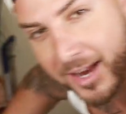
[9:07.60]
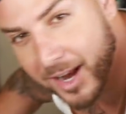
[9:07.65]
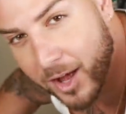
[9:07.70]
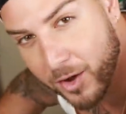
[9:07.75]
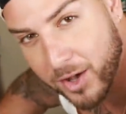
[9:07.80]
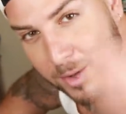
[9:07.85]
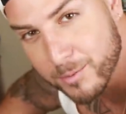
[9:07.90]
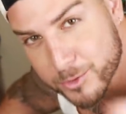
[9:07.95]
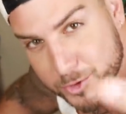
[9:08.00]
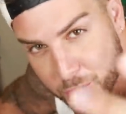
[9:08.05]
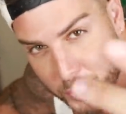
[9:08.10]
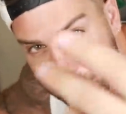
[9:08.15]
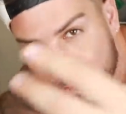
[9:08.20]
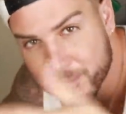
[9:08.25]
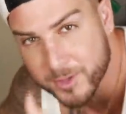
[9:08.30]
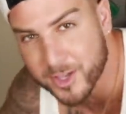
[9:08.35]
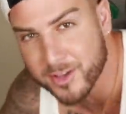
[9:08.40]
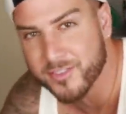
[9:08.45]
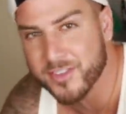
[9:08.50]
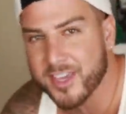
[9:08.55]
now come join
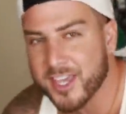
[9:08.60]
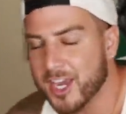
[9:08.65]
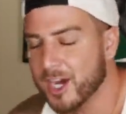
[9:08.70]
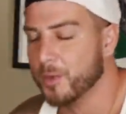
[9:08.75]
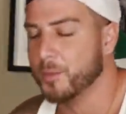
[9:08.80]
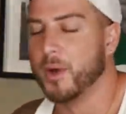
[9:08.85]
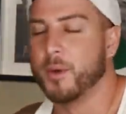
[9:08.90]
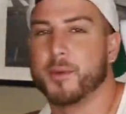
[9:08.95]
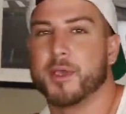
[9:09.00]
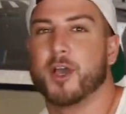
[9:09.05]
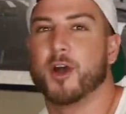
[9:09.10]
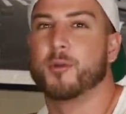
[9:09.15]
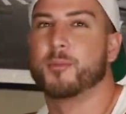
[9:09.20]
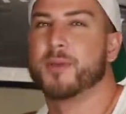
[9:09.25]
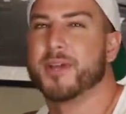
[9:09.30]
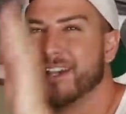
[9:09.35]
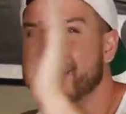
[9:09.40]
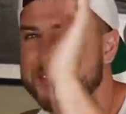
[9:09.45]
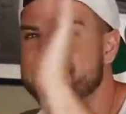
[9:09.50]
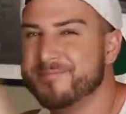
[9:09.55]
me over here while we
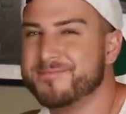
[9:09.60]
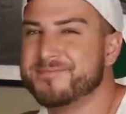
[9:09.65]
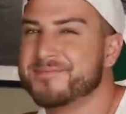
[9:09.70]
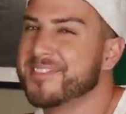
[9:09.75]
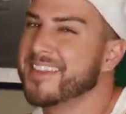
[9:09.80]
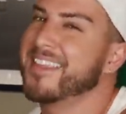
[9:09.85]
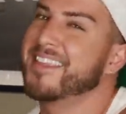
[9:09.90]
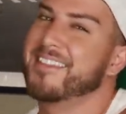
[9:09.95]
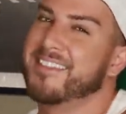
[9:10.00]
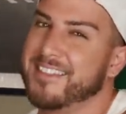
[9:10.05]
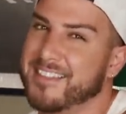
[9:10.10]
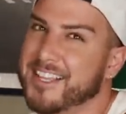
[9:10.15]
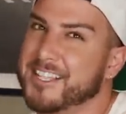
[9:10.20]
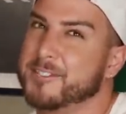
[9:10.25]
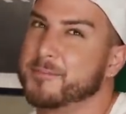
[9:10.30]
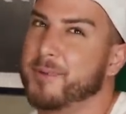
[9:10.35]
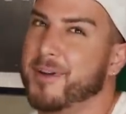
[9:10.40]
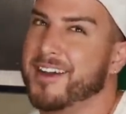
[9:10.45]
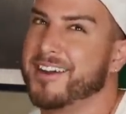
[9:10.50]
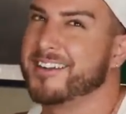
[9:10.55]
open this
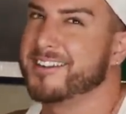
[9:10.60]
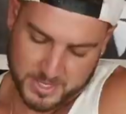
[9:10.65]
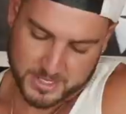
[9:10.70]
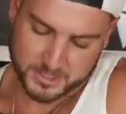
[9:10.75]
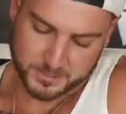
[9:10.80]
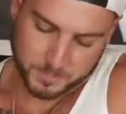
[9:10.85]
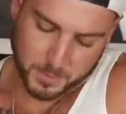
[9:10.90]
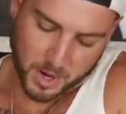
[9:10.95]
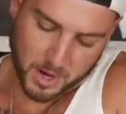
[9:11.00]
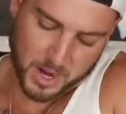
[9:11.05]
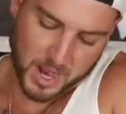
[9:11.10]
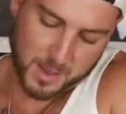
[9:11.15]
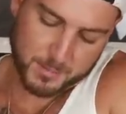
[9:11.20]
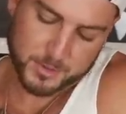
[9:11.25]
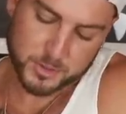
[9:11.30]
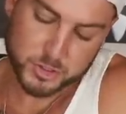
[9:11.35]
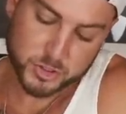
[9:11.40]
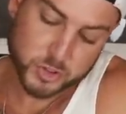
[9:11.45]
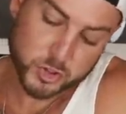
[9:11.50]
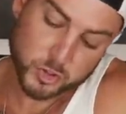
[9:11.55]
part. This part I'm
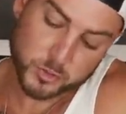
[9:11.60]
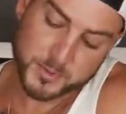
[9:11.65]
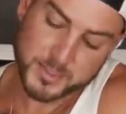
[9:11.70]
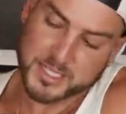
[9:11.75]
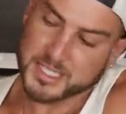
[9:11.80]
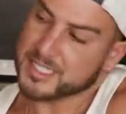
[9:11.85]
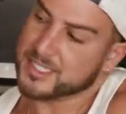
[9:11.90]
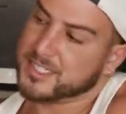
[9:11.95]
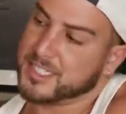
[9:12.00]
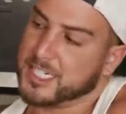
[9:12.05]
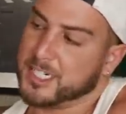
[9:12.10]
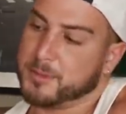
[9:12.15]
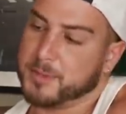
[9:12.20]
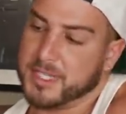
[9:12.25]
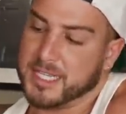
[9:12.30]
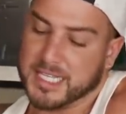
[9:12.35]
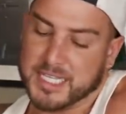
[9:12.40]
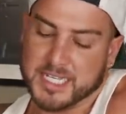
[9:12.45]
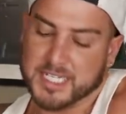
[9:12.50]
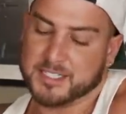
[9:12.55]
assuming is gonna be
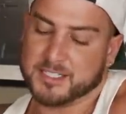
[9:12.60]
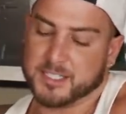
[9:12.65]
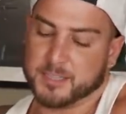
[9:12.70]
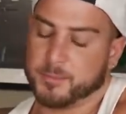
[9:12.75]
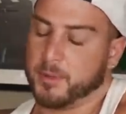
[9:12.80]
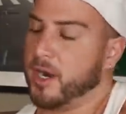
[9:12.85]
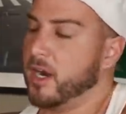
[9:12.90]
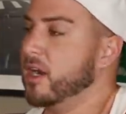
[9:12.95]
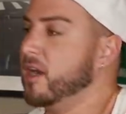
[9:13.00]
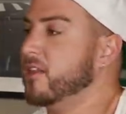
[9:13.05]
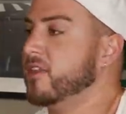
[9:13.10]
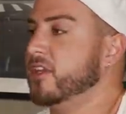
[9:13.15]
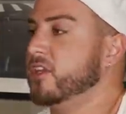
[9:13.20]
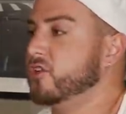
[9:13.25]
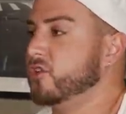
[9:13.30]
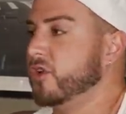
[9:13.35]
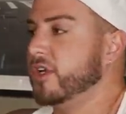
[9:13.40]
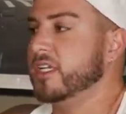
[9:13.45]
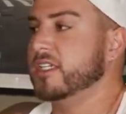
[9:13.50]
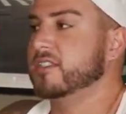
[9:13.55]
the easy part. The
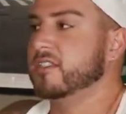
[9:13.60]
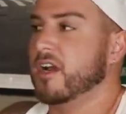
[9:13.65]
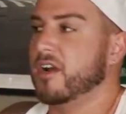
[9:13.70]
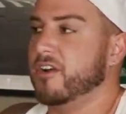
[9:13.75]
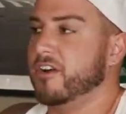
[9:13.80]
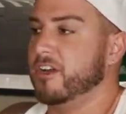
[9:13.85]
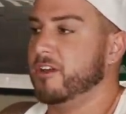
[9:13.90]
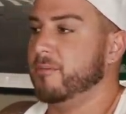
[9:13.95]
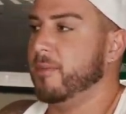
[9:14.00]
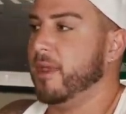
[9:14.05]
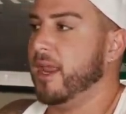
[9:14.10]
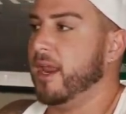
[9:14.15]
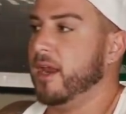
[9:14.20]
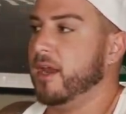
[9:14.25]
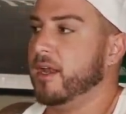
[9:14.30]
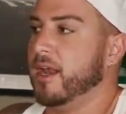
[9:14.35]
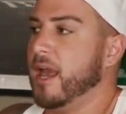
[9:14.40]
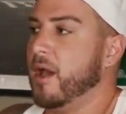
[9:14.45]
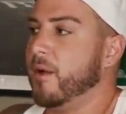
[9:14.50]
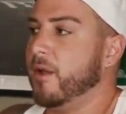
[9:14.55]
drink's already
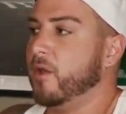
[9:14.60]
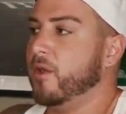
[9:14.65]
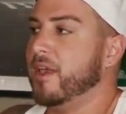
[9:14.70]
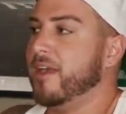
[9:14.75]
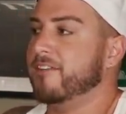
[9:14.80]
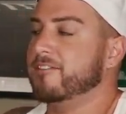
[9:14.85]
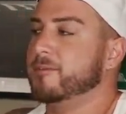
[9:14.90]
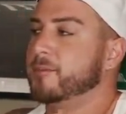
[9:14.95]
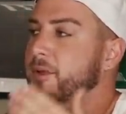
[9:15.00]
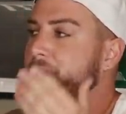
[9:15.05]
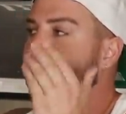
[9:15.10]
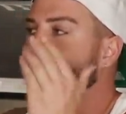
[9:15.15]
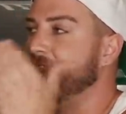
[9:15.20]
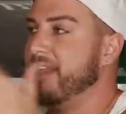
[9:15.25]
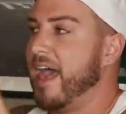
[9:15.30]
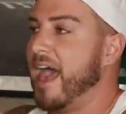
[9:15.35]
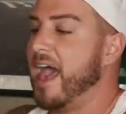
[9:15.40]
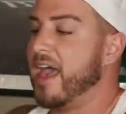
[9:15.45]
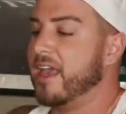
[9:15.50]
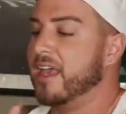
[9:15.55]
made. Now I only have to put
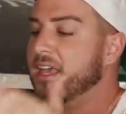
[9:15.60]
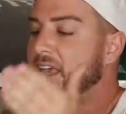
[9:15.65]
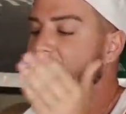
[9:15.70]
that